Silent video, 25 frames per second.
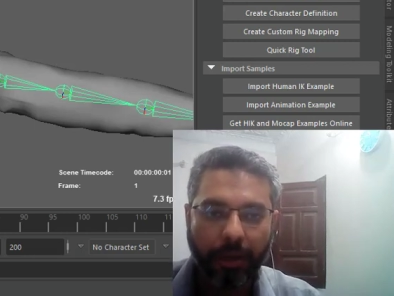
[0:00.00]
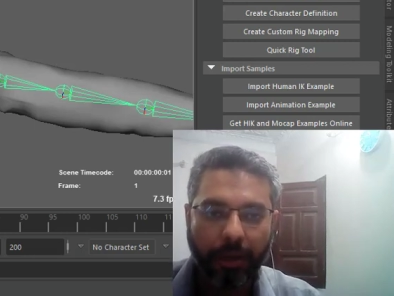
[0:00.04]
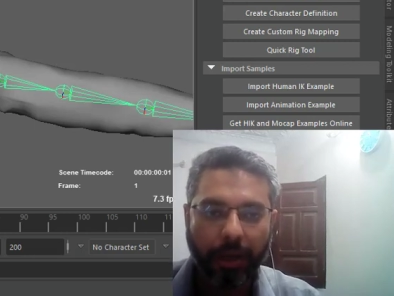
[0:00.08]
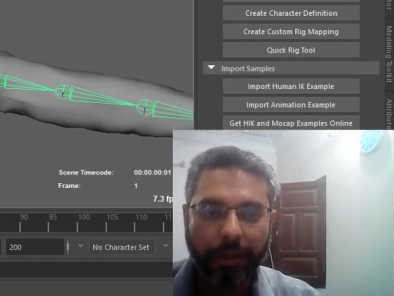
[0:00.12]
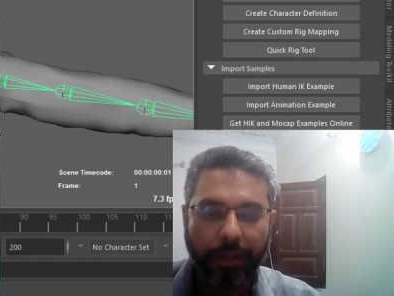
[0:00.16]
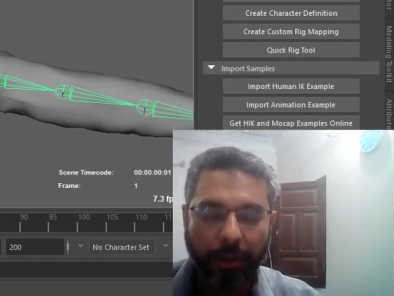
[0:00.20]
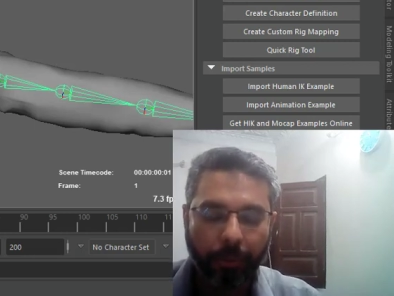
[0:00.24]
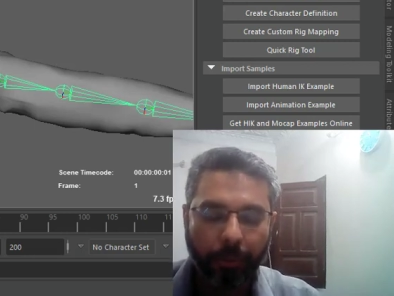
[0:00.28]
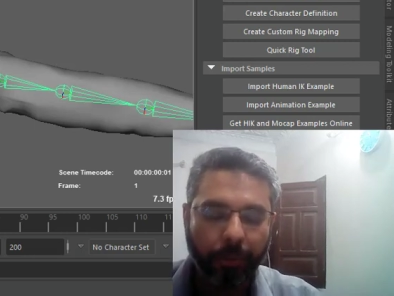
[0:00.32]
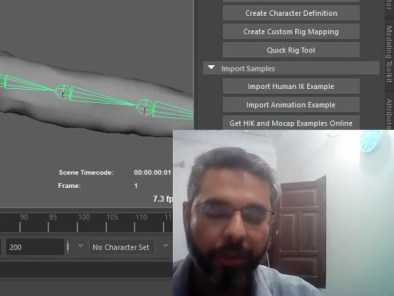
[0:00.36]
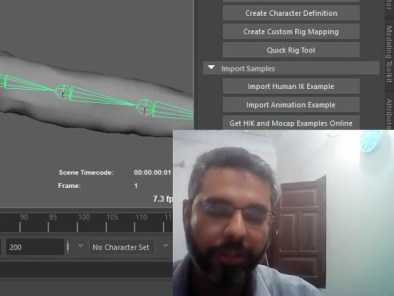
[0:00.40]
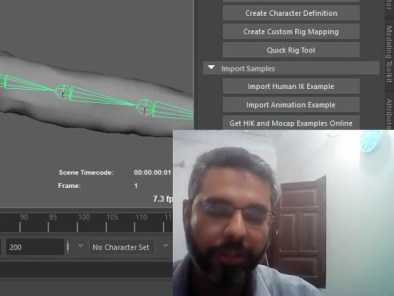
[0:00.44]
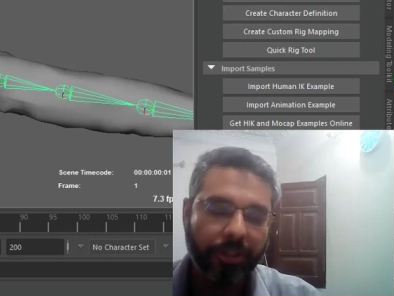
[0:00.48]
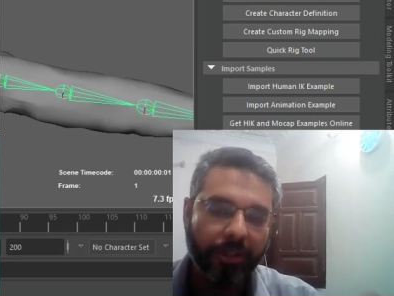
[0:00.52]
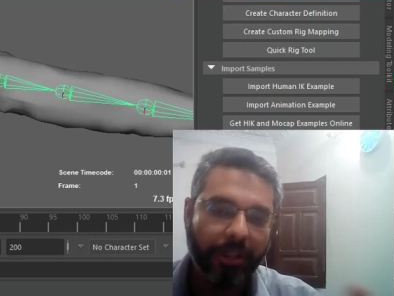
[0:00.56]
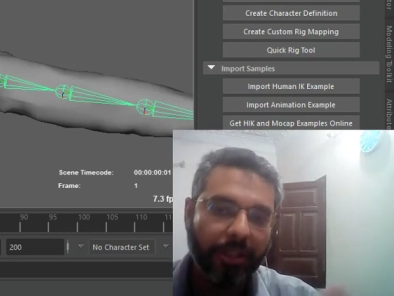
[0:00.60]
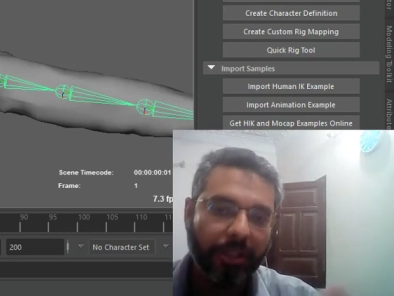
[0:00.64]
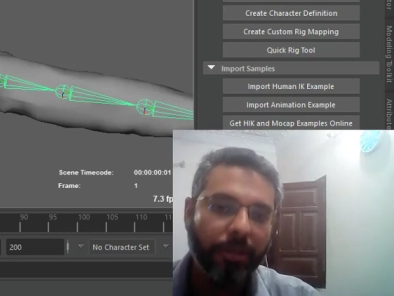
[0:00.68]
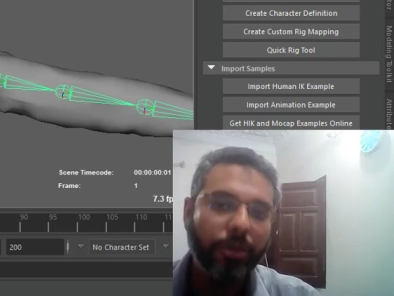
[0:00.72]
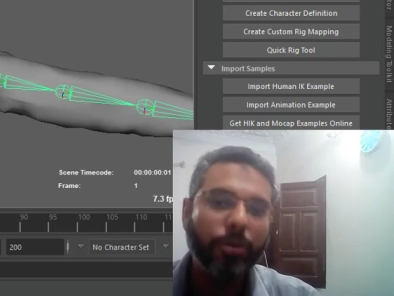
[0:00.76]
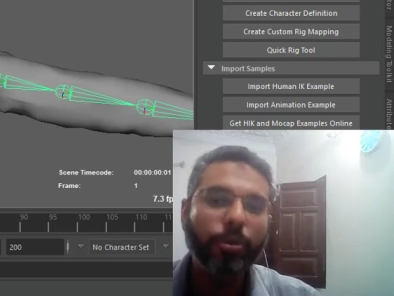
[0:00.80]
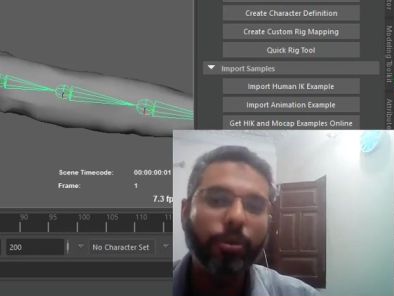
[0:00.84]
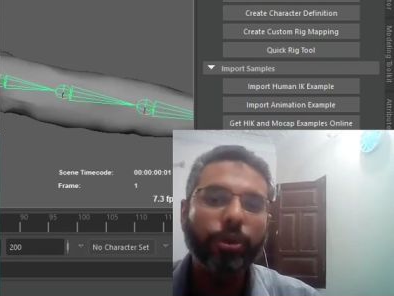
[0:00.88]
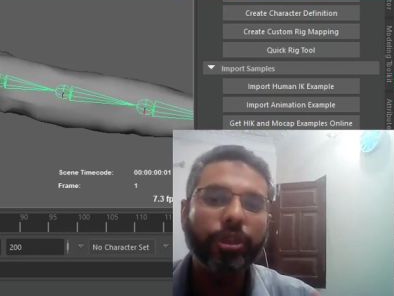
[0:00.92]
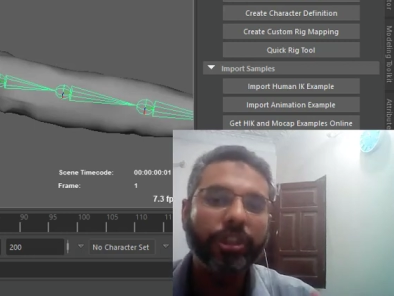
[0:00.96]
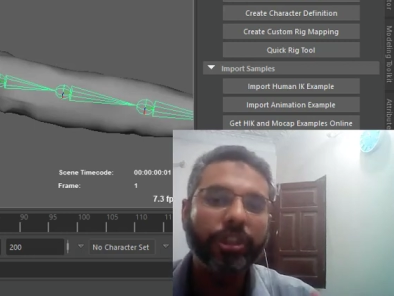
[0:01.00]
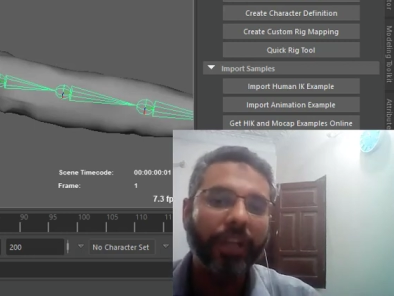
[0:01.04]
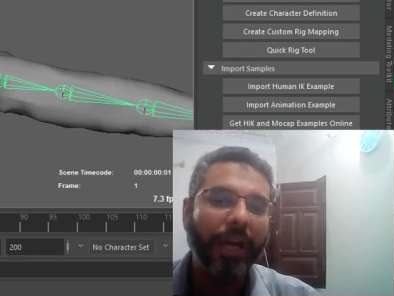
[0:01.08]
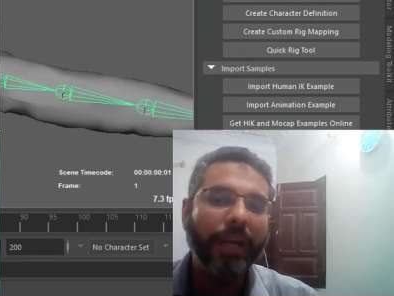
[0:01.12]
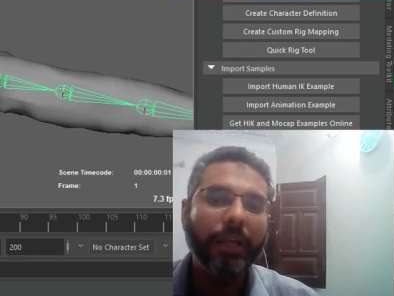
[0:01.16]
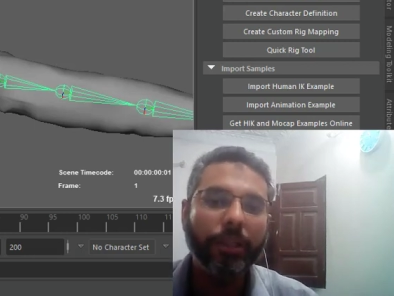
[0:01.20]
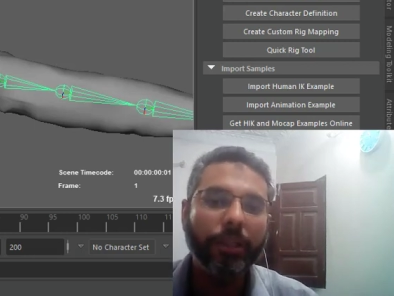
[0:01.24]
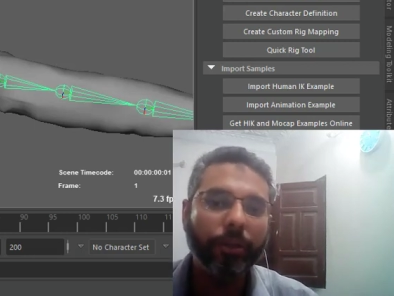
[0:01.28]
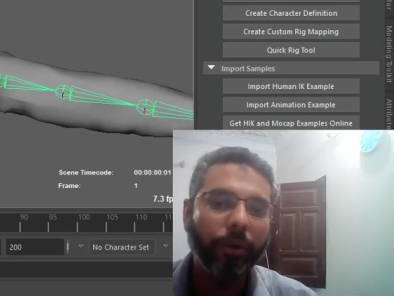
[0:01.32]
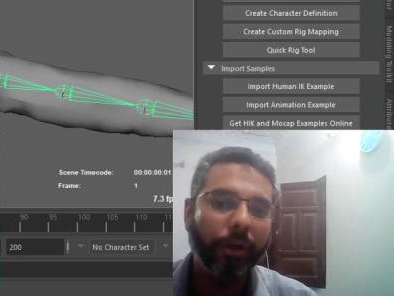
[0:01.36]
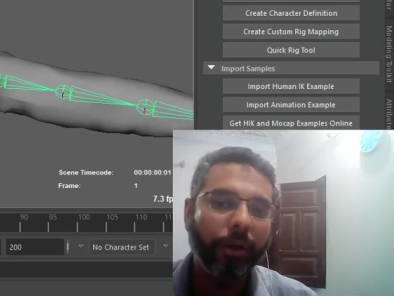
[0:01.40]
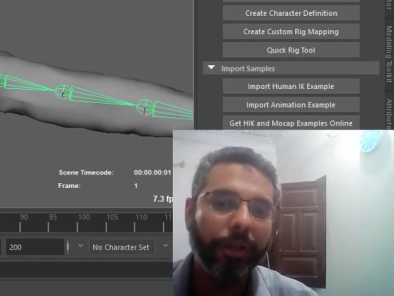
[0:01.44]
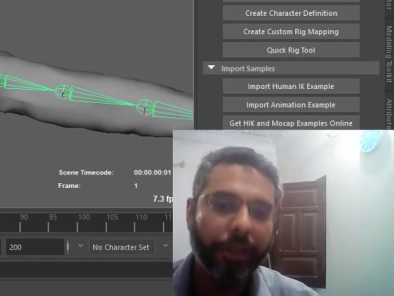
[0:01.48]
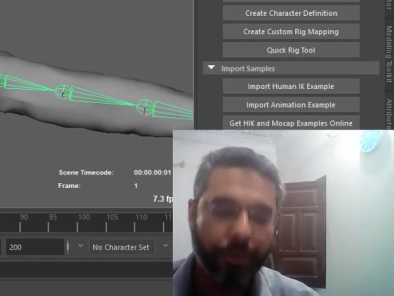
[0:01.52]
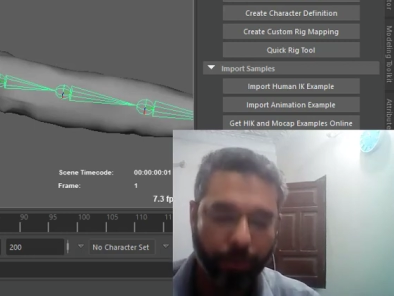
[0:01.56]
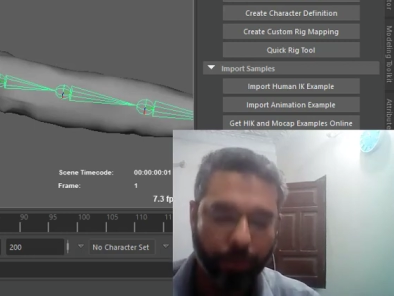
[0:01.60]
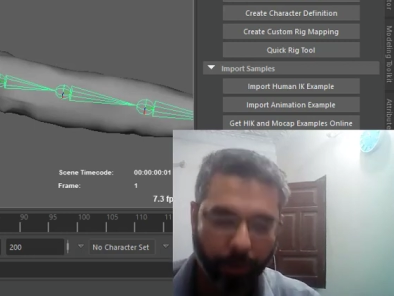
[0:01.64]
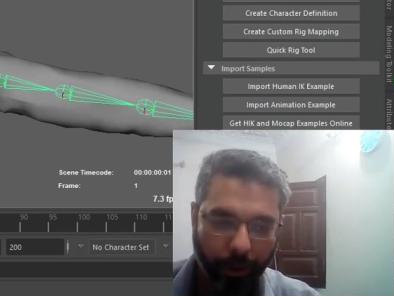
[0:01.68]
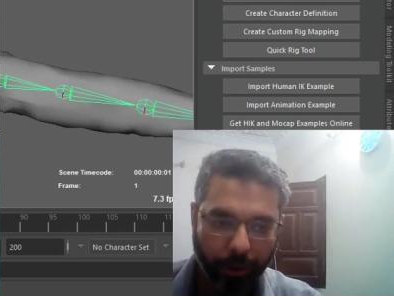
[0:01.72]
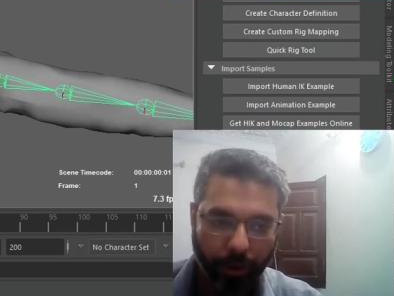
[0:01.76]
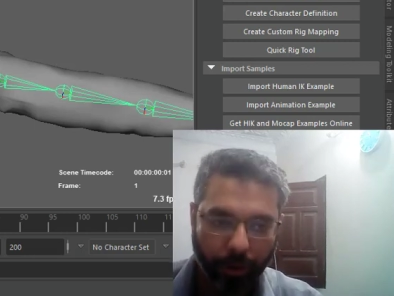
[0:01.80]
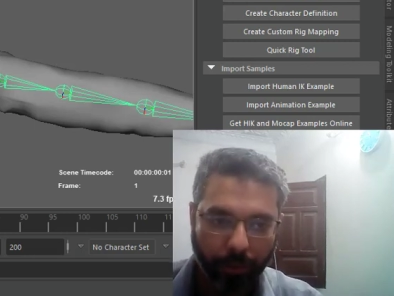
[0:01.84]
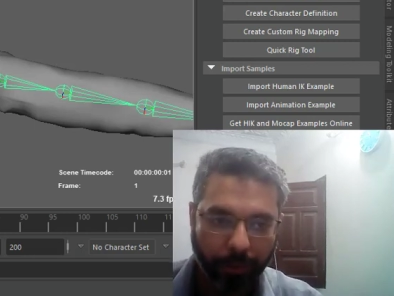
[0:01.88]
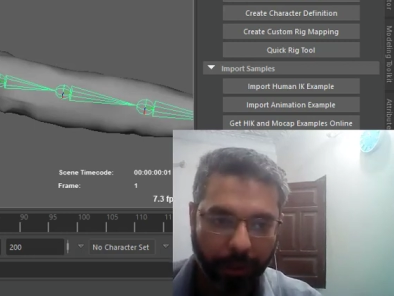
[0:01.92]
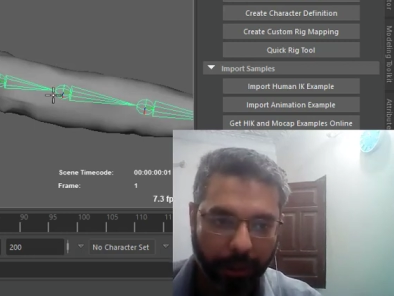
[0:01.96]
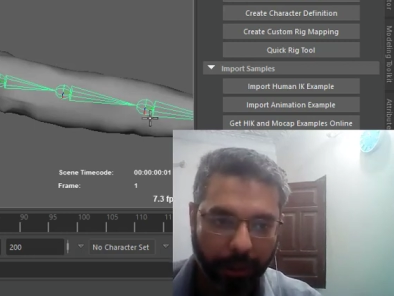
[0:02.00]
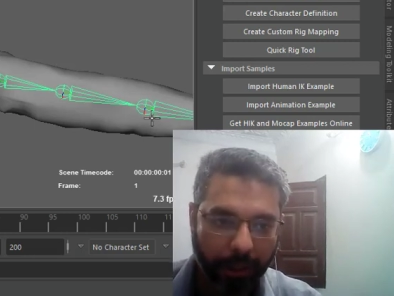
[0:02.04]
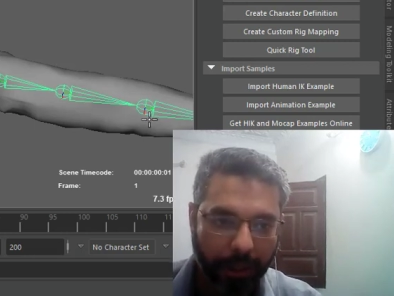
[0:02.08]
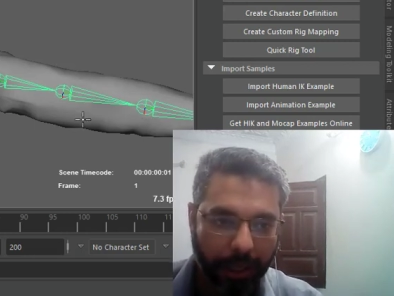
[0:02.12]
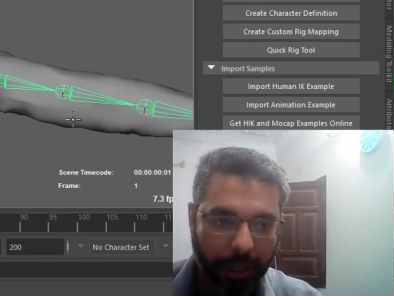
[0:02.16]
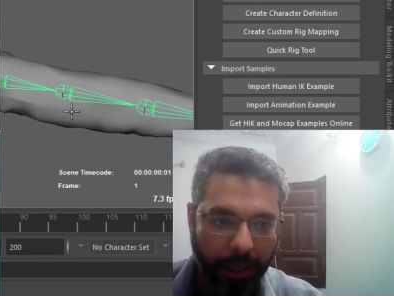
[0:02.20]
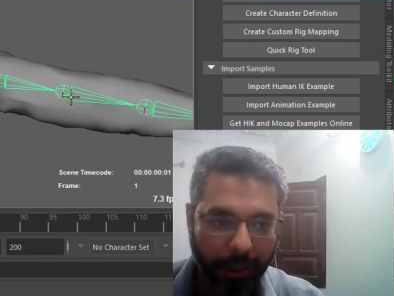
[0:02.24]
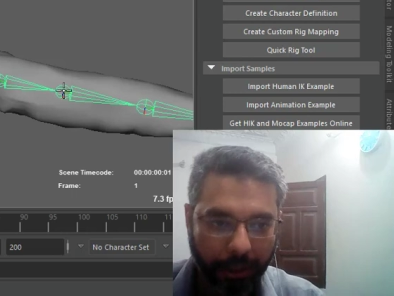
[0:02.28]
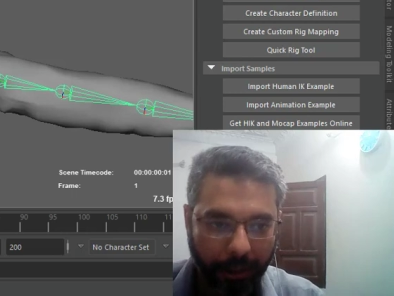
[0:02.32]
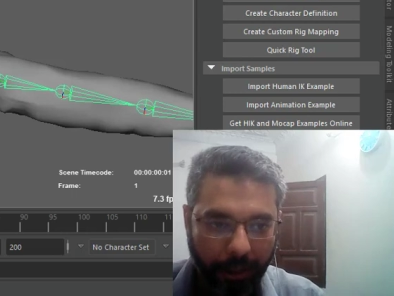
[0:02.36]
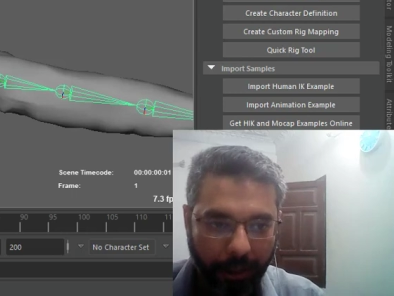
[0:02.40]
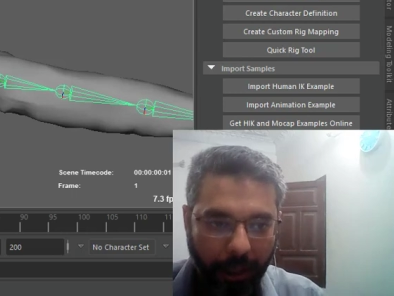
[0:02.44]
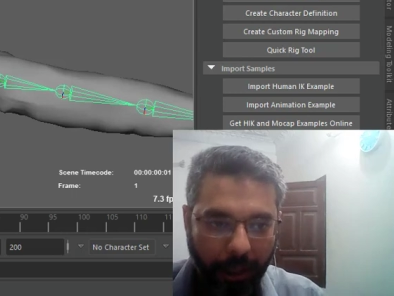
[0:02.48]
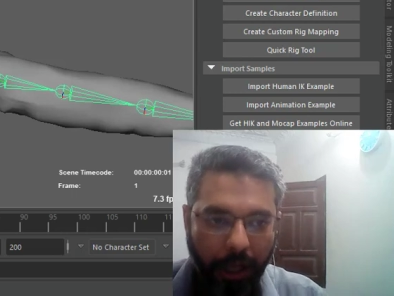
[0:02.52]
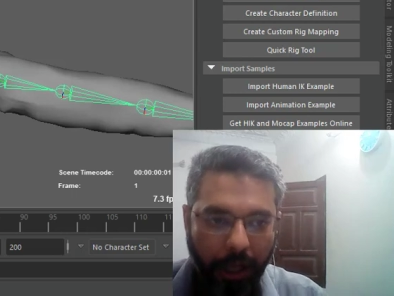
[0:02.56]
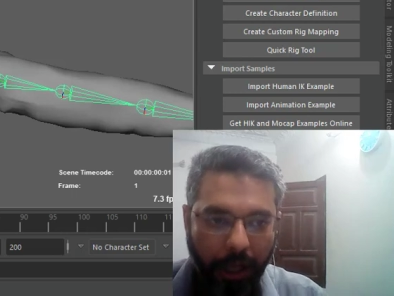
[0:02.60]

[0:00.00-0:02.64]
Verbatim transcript: under which the new child joint is going to be created.